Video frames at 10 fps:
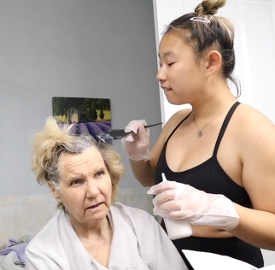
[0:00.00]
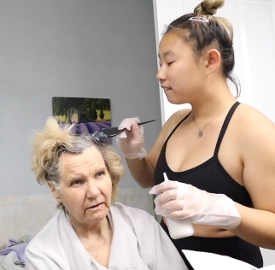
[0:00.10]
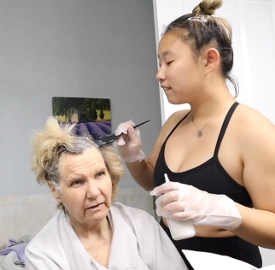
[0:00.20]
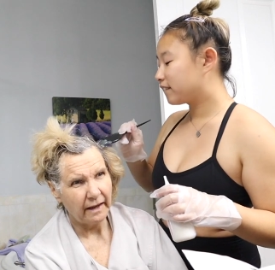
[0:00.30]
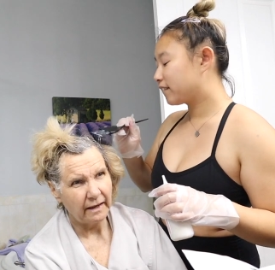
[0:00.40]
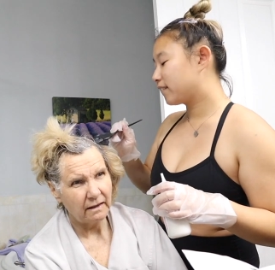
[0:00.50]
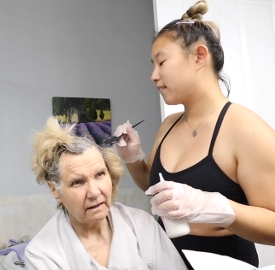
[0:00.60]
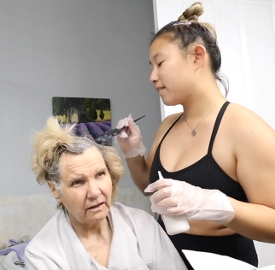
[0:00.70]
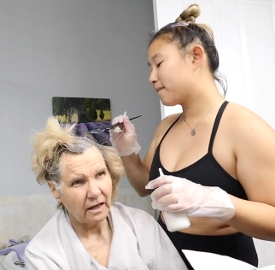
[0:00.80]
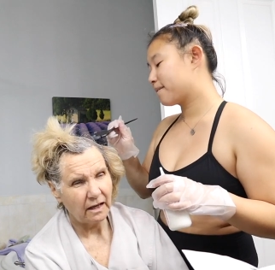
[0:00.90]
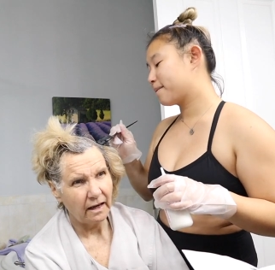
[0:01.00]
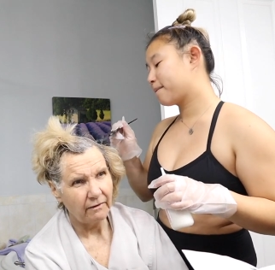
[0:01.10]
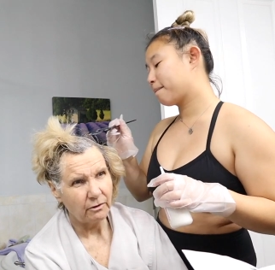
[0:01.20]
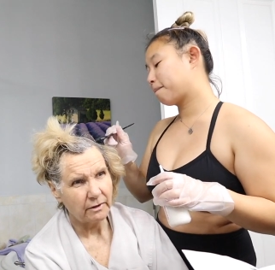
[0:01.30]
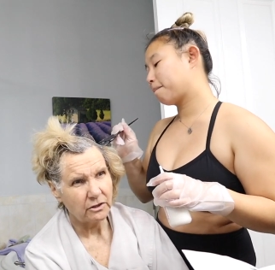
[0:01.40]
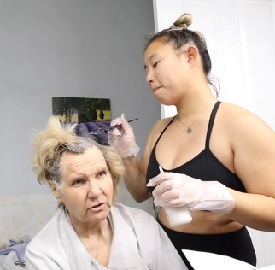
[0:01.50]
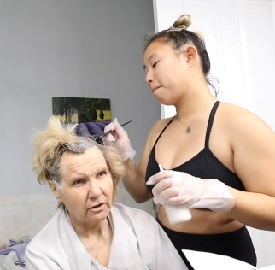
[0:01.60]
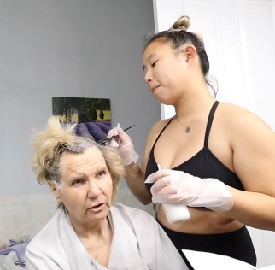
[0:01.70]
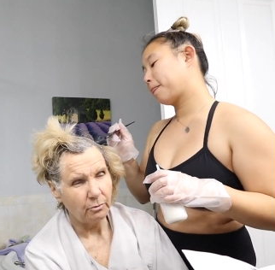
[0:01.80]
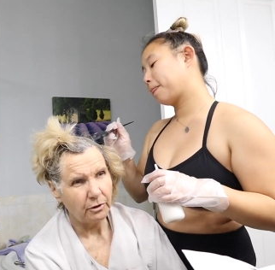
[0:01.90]
Speaker 1: you know, that you can't have the
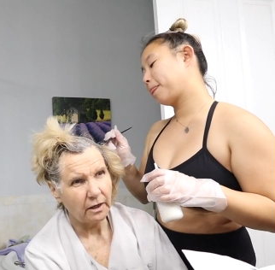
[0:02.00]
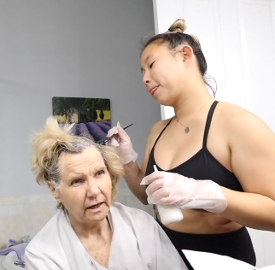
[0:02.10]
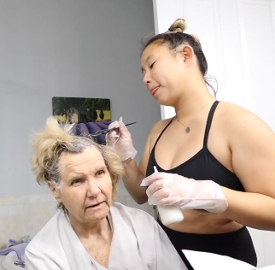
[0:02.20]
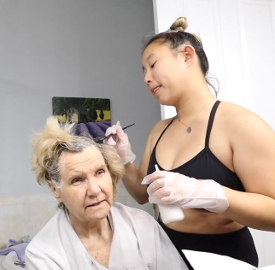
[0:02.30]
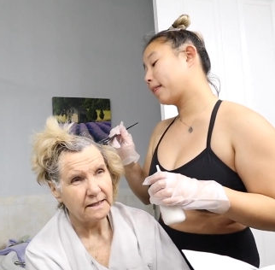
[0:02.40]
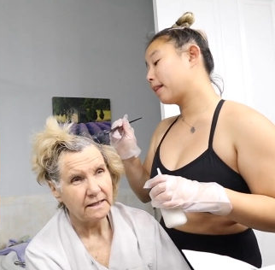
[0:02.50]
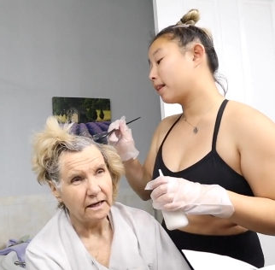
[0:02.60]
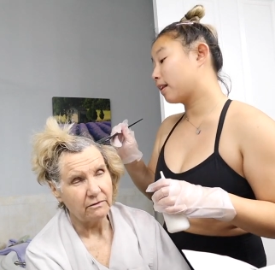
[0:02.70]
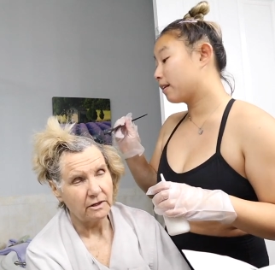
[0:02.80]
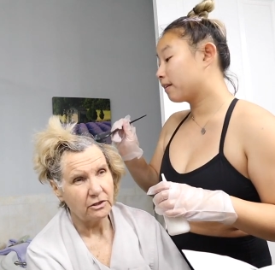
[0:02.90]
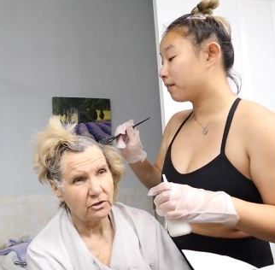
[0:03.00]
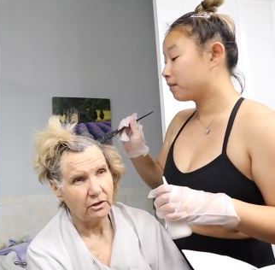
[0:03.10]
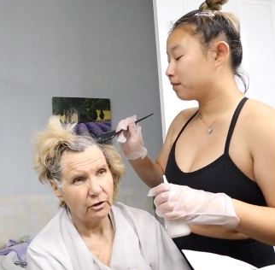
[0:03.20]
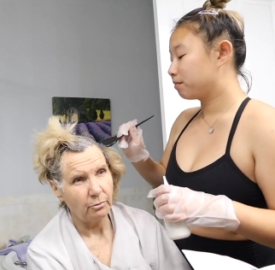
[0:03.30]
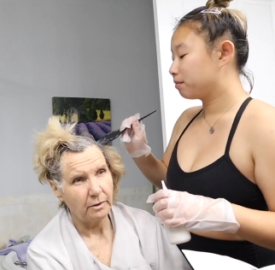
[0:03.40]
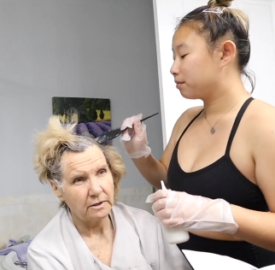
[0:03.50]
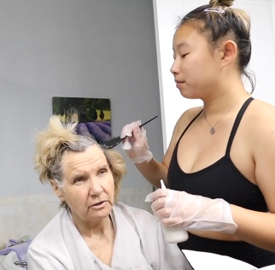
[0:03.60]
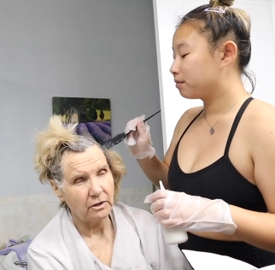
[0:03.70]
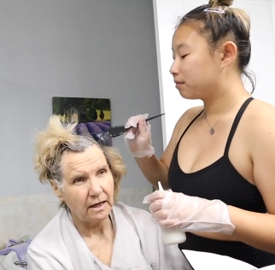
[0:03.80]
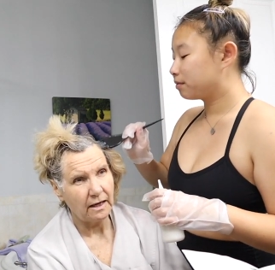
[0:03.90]
restaurant open. You can't have sit-down restaurant open.
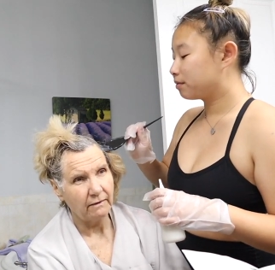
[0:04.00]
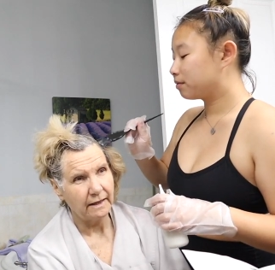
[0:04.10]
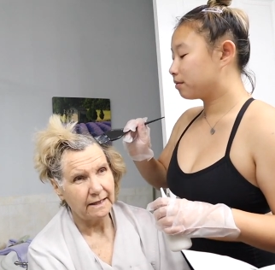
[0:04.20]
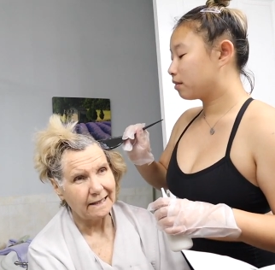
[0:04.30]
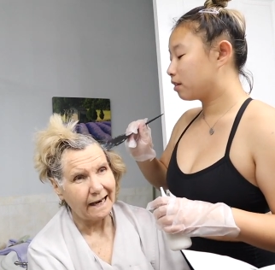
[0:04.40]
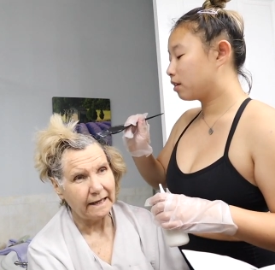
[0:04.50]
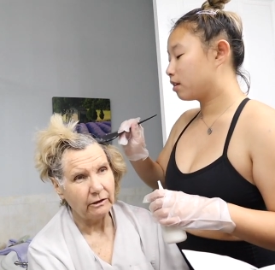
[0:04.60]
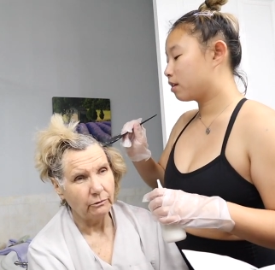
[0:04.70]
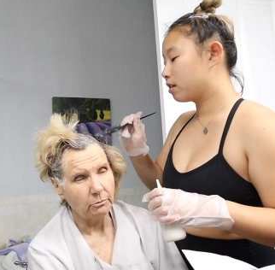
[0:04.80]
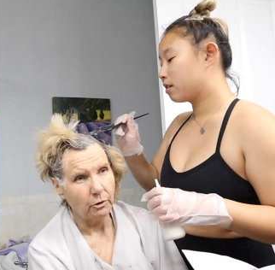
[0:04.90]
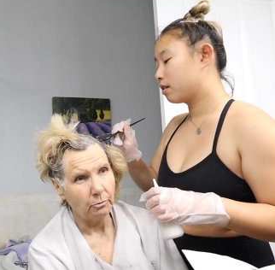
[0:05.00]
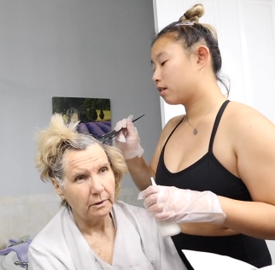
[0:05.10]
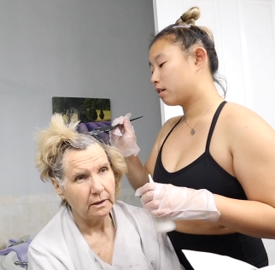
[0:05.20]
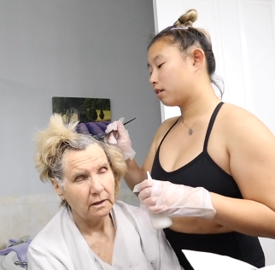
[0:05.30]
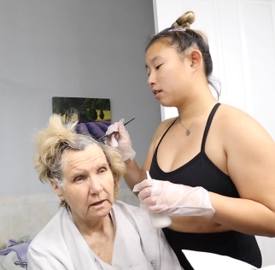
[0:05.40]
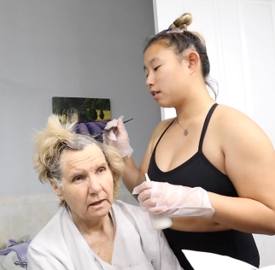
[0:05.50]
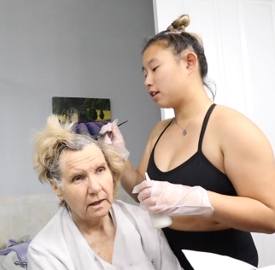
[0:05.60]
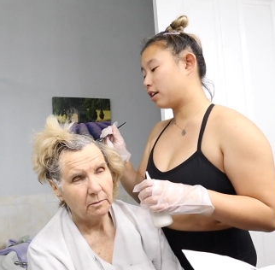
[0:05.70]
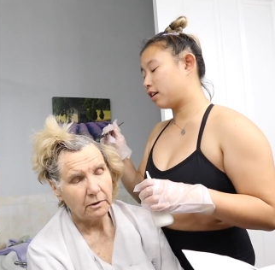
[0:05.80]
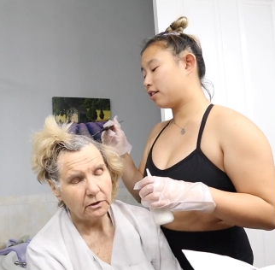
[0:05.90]
So you can't have, like, a dining room open.
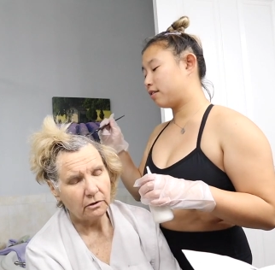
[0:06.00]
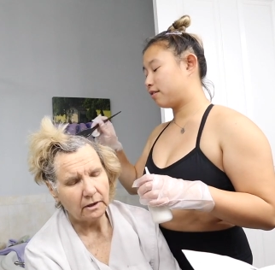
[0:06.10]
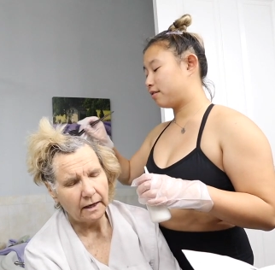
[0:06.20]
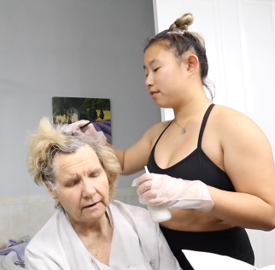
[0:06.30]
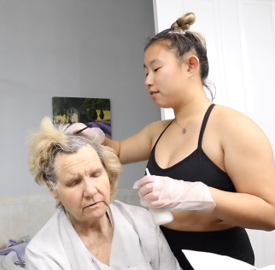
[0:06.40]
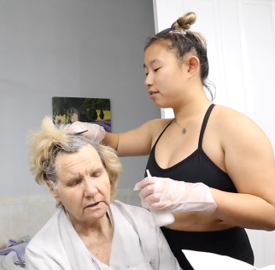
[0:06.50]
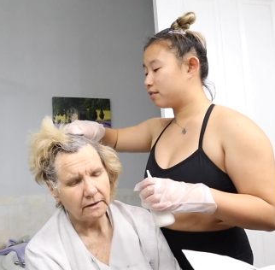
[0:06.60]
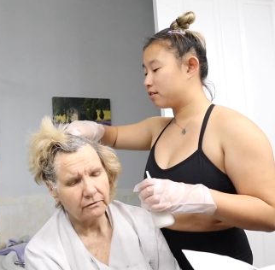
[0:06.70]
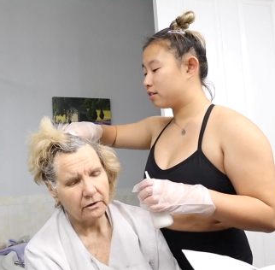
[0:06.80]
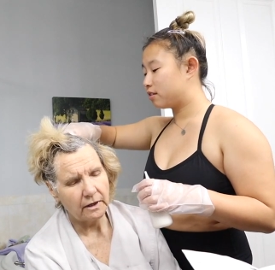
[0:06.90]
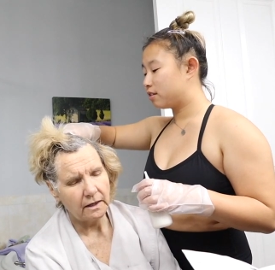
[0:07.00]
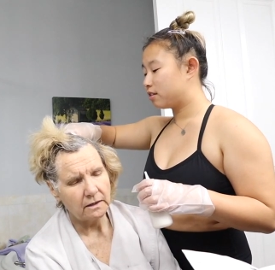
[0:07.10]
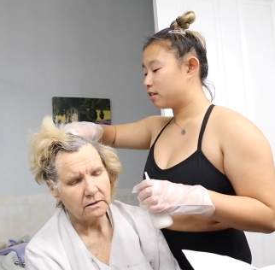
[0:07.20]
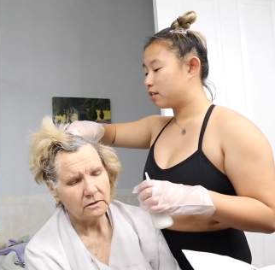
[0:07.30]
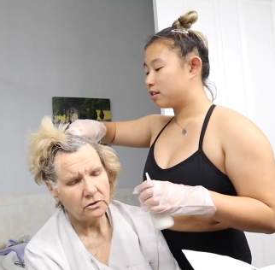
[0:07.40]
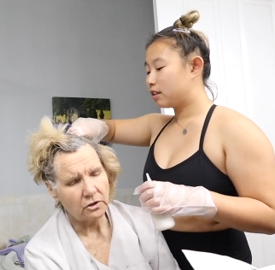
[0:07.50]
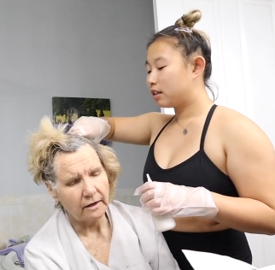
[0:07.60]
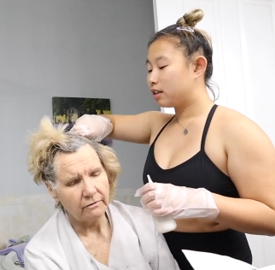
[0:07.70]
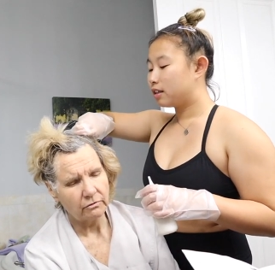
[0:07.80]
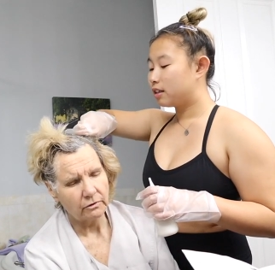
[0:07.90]
Yeah. But you can have delivery and
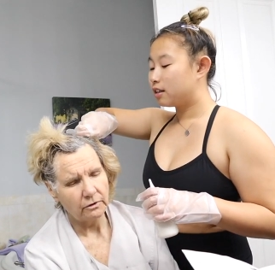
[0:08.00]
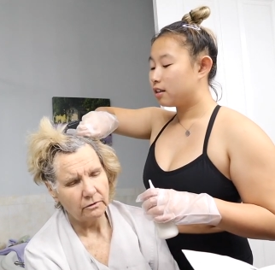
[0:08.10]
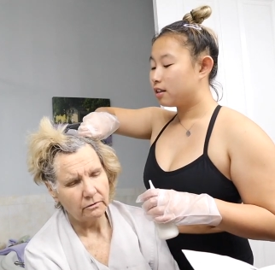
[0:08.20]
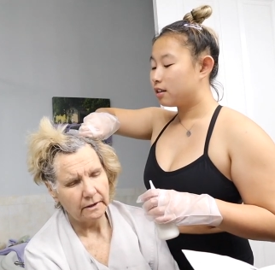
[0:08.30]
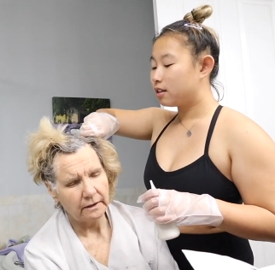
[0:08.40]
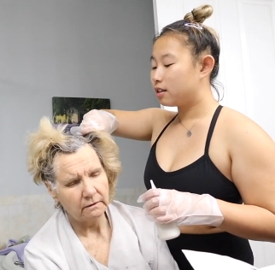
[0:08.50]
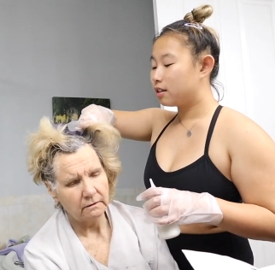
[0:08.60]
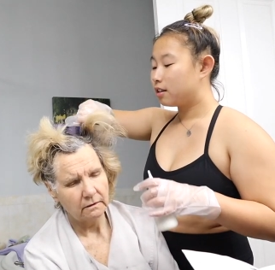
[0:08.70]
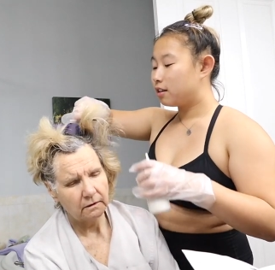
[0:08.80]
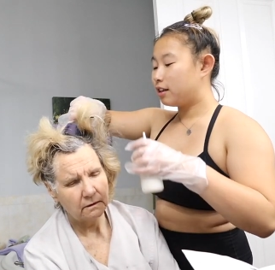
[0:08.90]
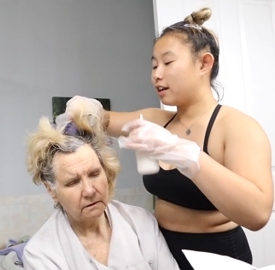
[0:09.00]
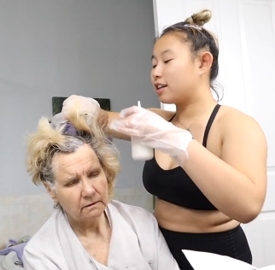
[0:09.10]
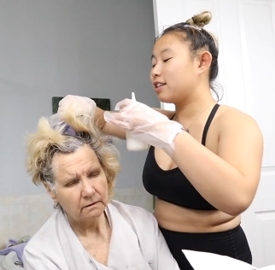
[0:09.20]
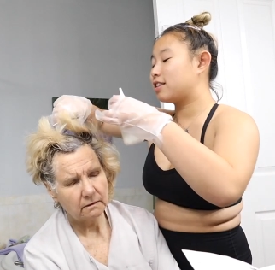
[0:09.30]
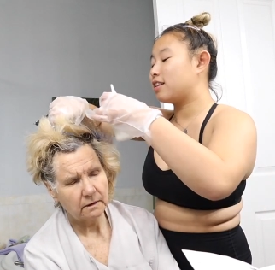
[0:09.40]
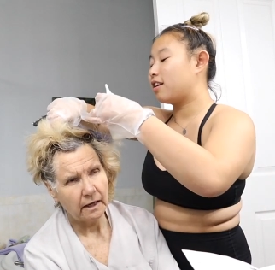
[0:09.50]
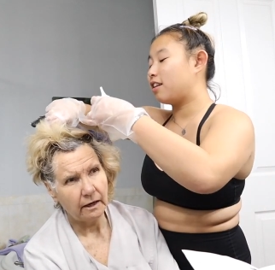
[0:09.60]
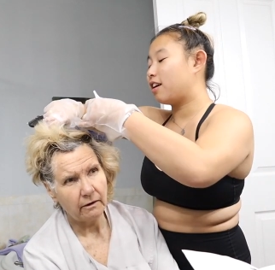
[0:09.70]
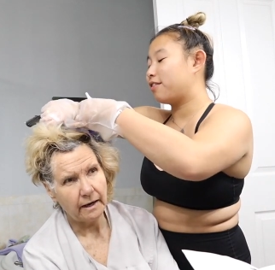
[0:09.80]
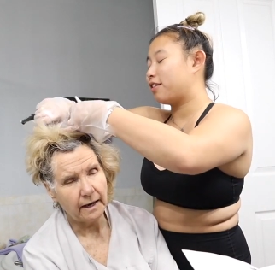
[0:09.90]
drive-through and yeah, because it's not
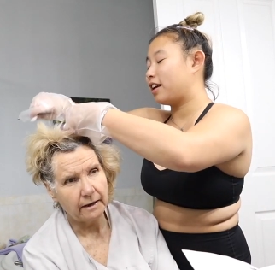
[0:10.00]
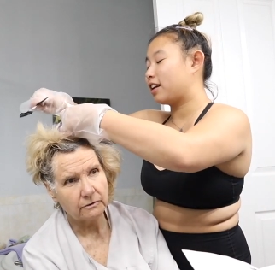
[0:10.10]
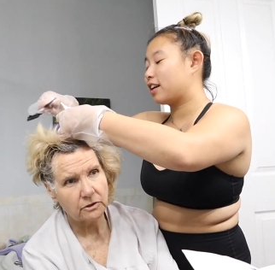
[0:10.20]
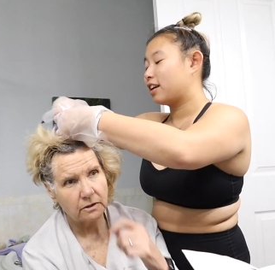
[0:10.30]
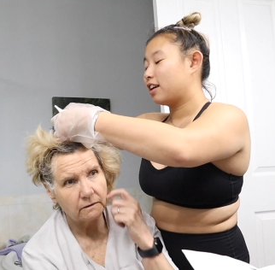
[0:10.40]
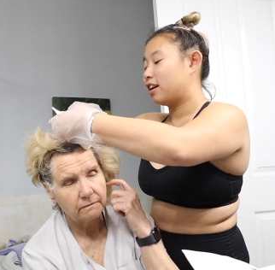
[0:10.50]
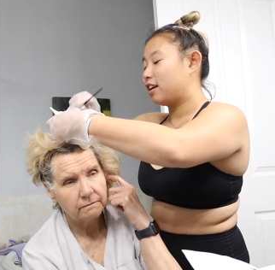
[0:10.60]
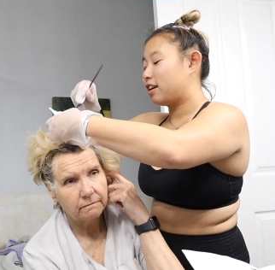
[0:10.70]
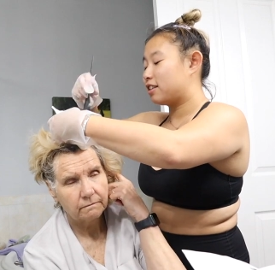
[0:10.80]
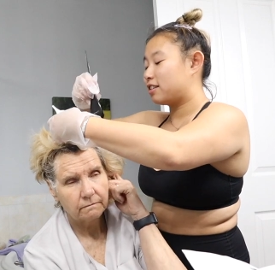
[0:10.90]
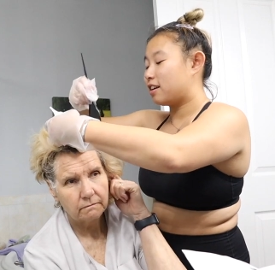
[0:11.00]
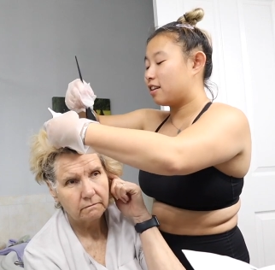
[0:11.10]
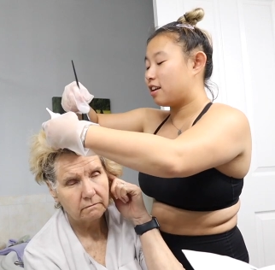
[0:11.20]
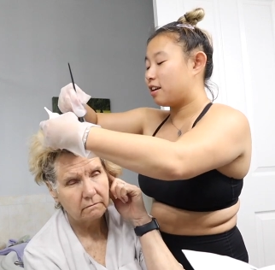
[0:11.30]
a lot of, like, it's not a